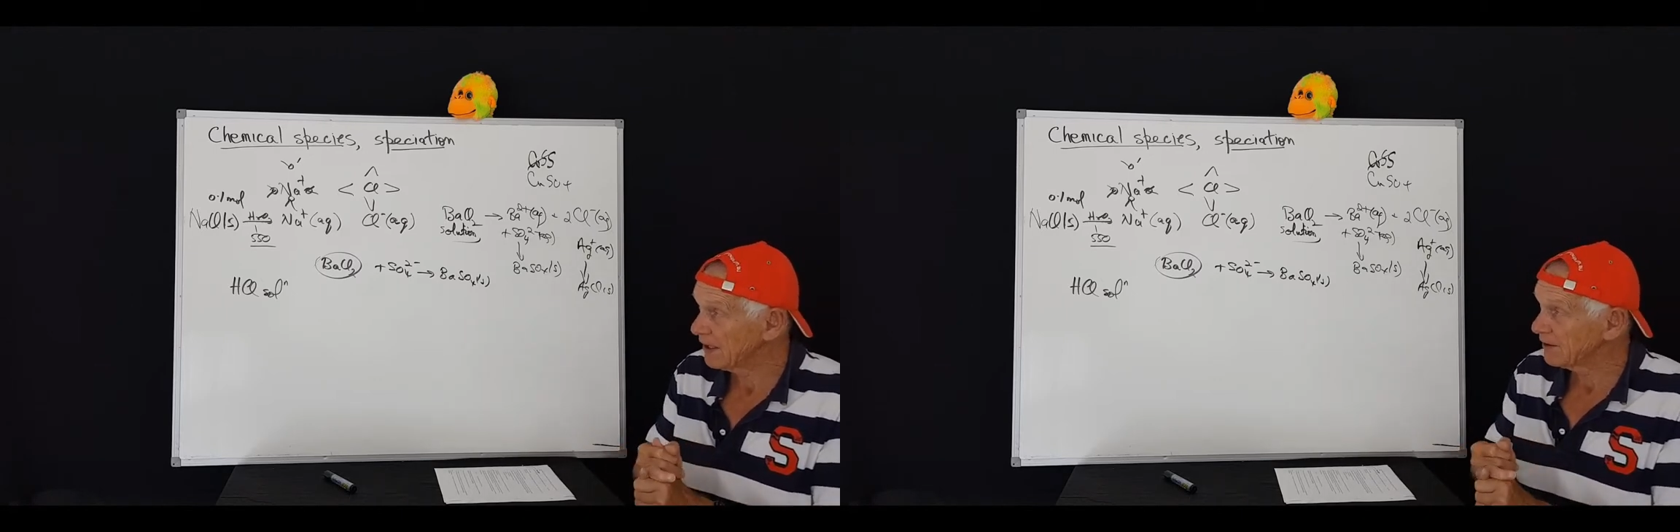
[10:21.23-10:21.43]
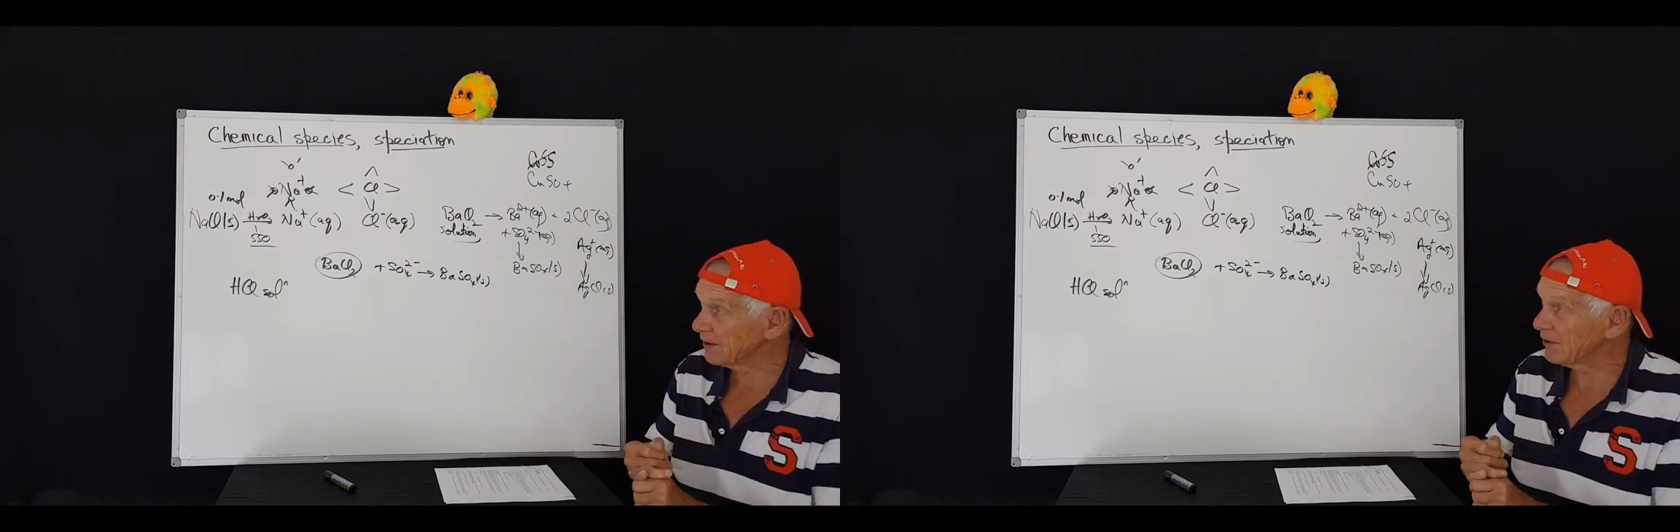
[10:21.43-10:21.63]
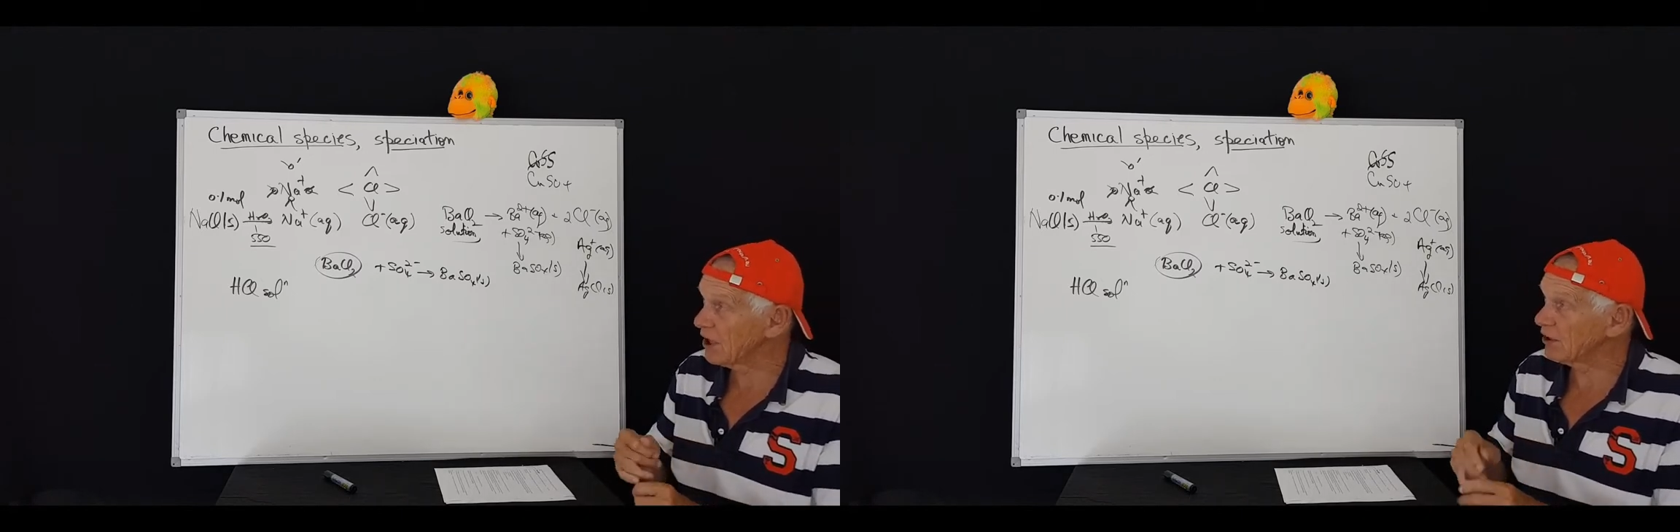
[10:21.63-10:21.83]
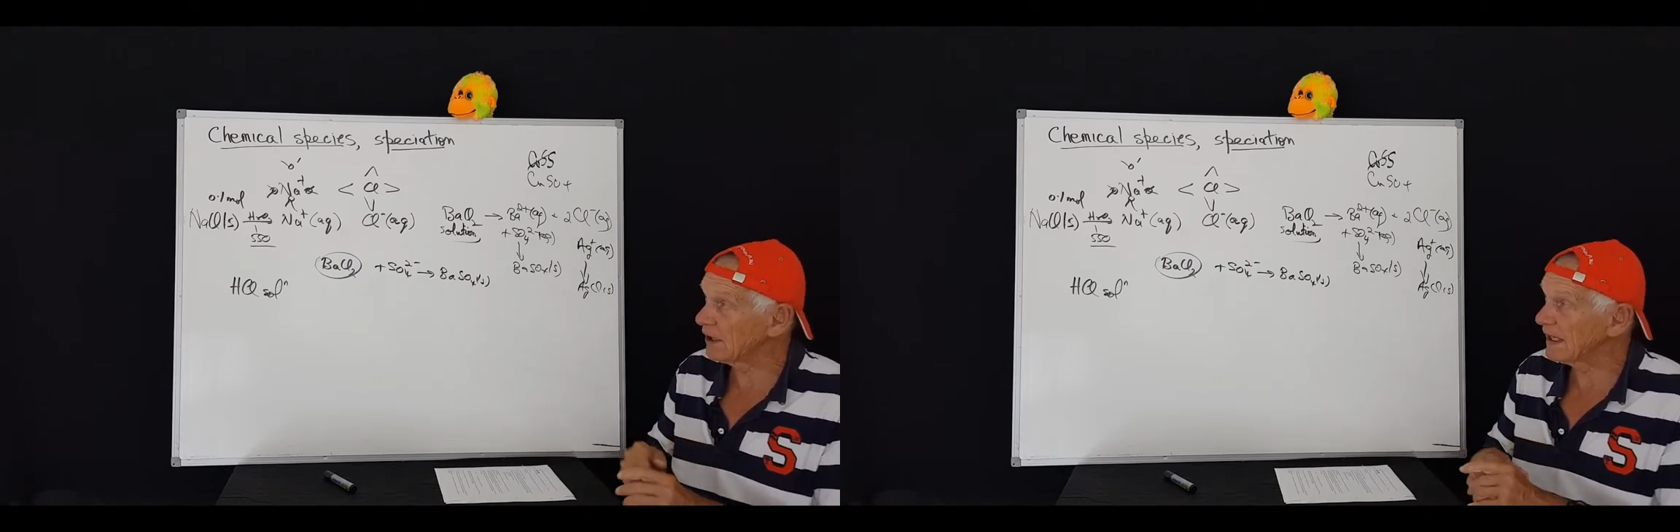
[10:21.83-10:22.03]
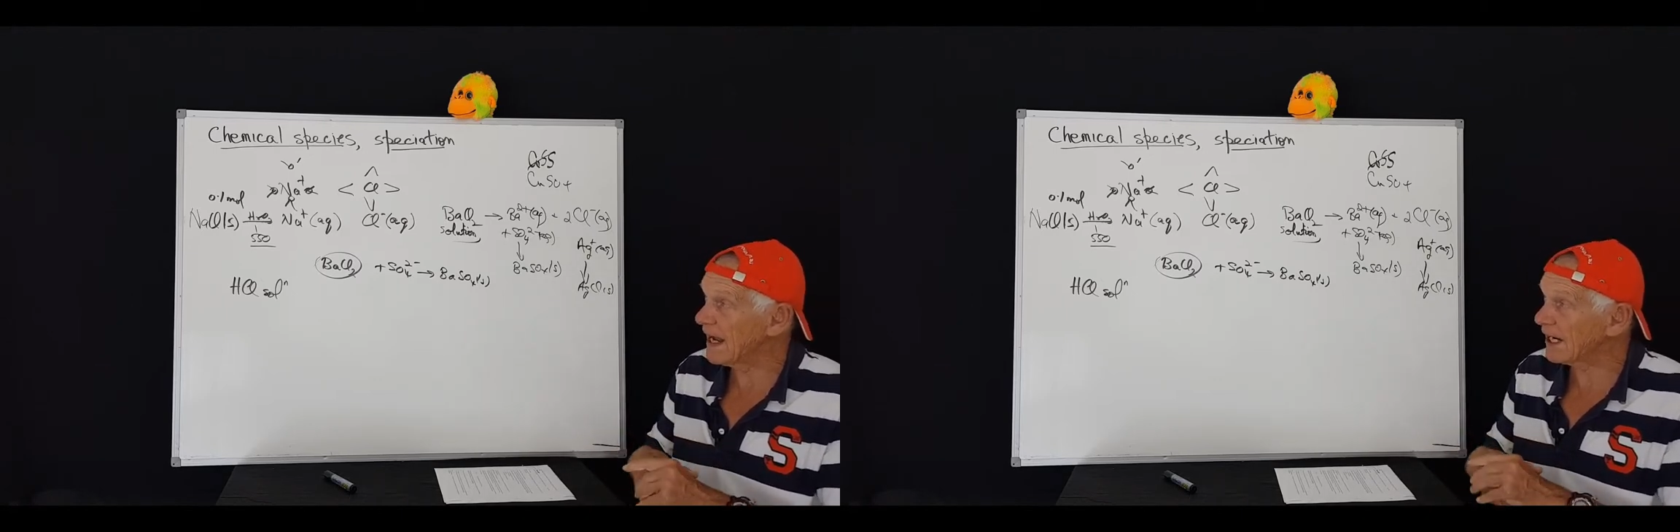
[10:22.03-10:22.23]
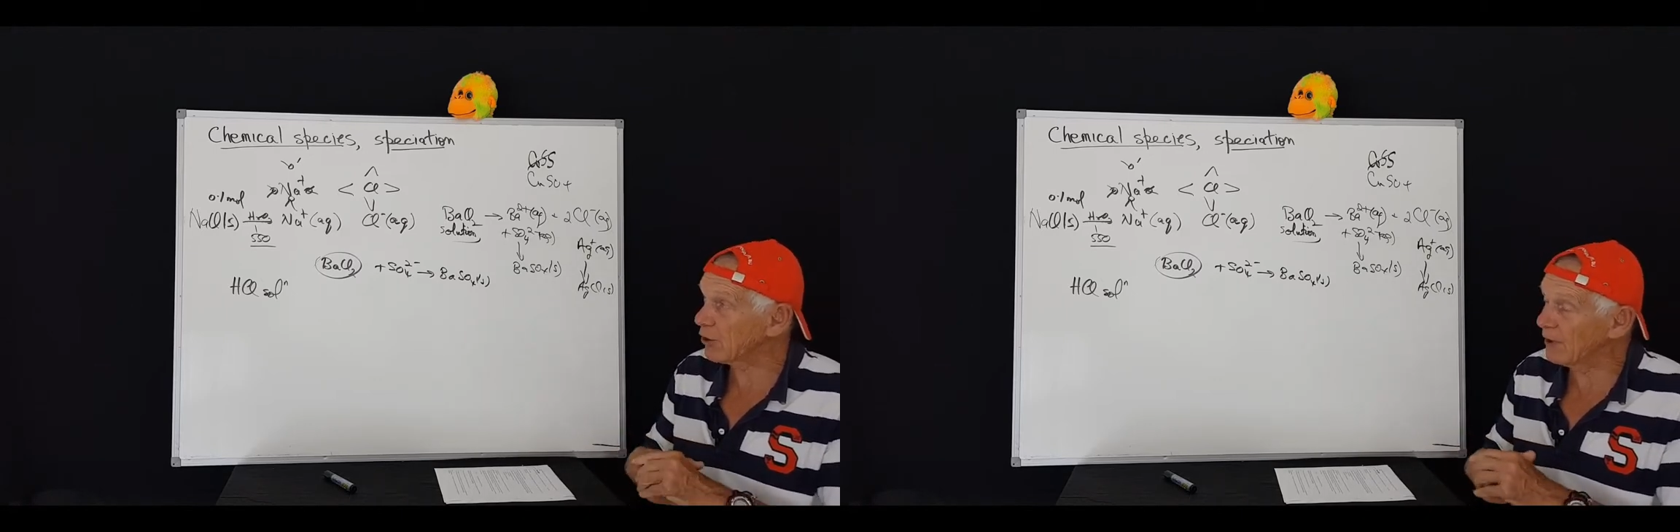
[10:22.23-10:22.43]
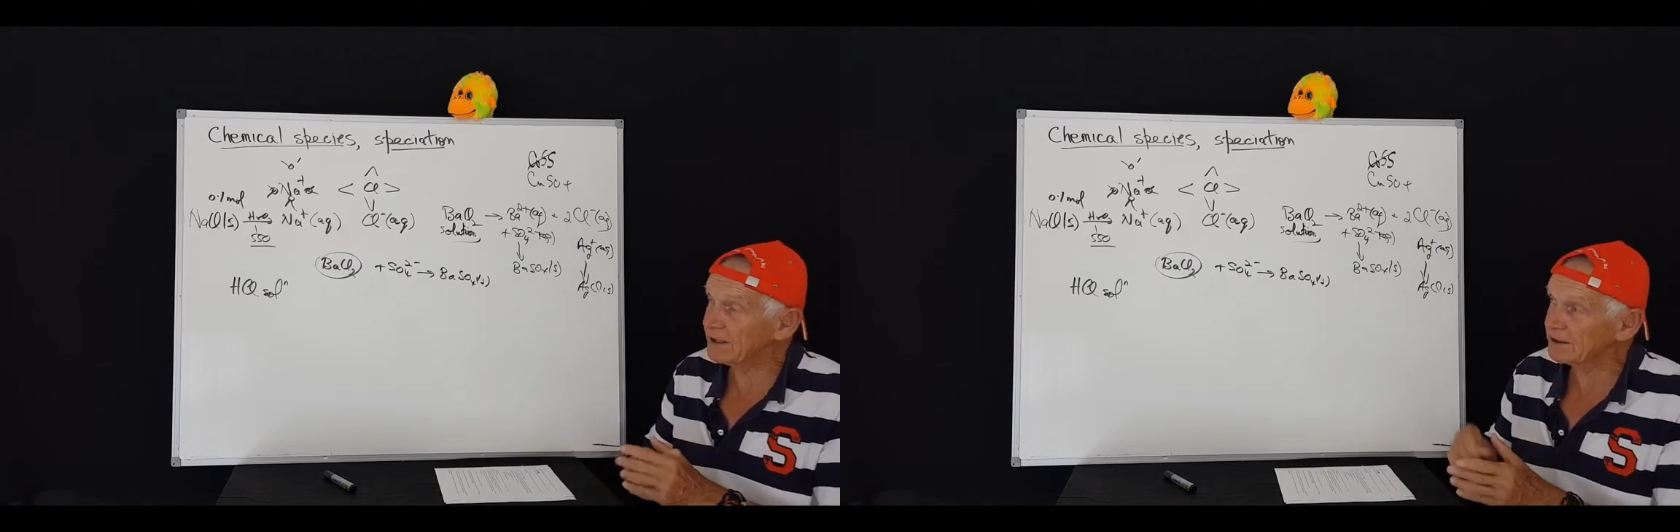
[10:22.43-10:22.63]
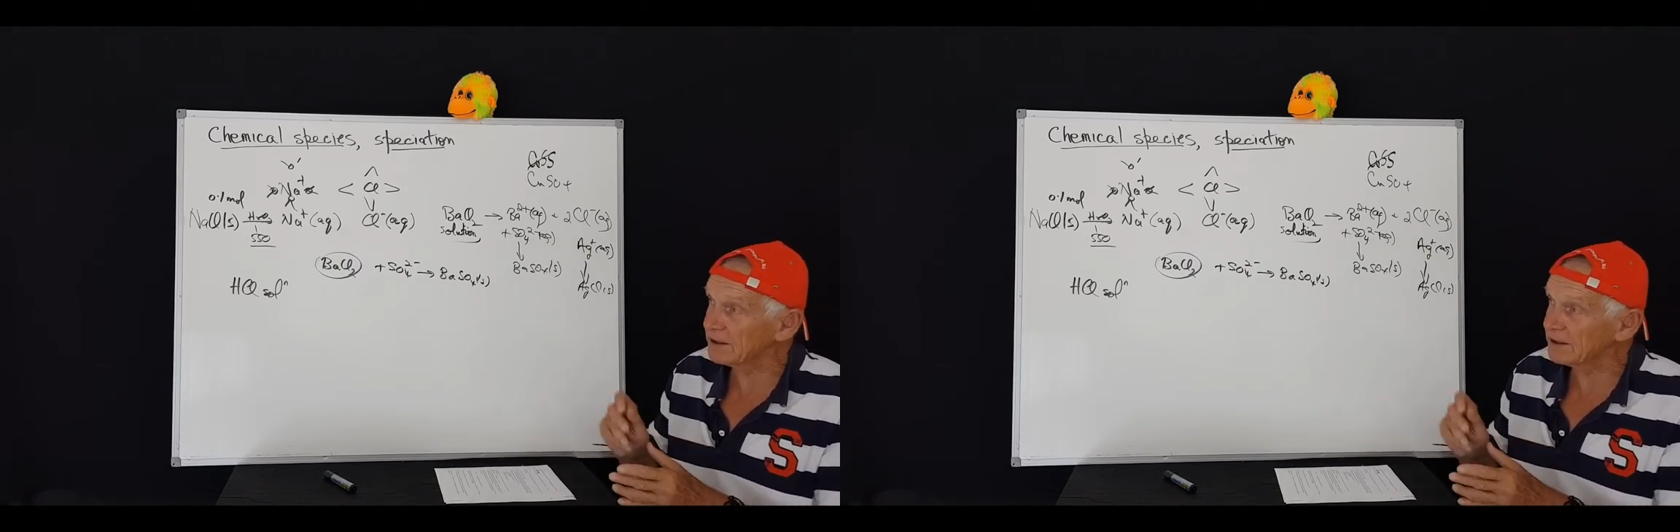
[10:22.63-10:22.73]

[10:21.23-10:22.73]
There are only aquated